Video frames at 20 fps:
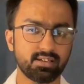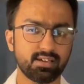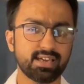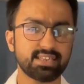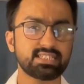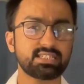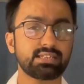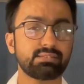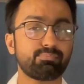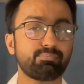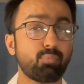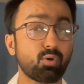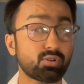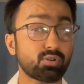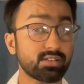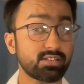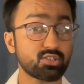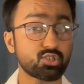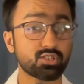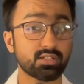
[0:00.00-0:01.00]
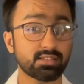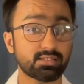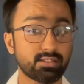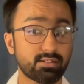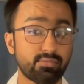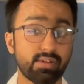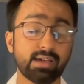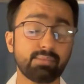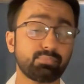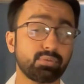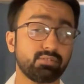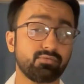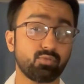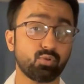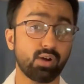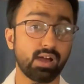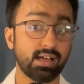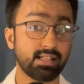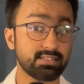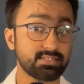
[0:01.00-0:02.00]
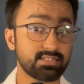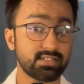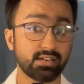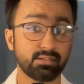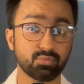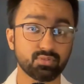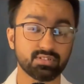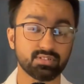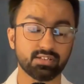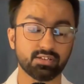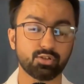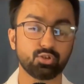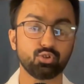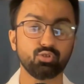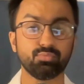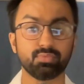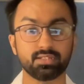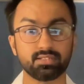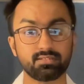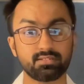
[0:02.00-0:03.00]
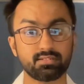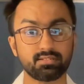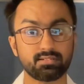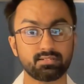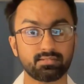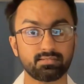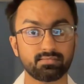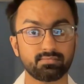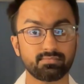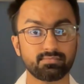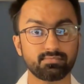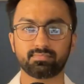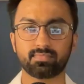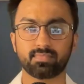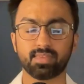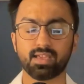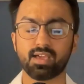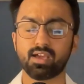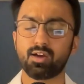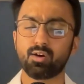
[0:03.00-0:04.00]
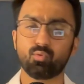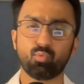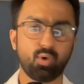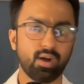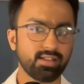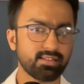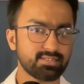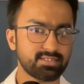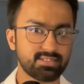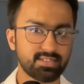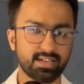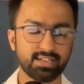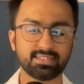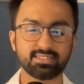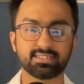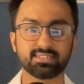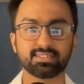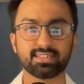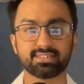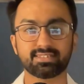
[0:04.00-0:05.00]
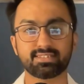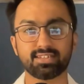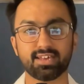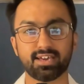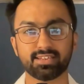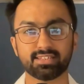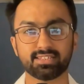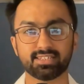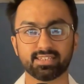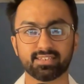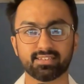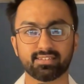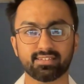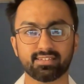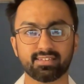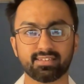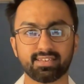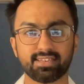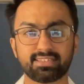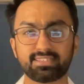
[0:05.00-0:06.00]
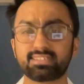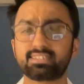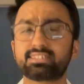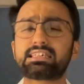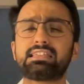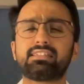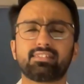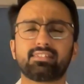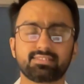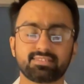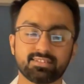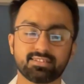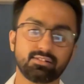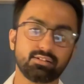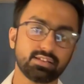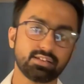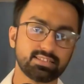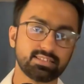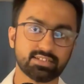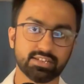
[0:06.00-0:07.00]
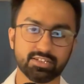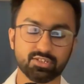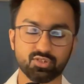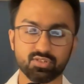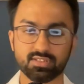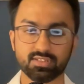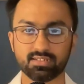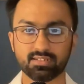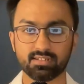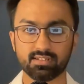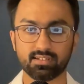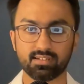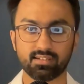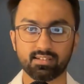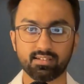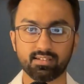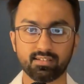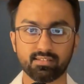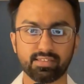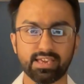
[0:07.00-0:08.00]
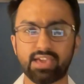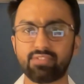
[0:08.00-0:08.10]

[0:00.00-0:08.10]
as a potential therapy for Alzheimer's in humans. While the science is exciting, it's still in its early stages. The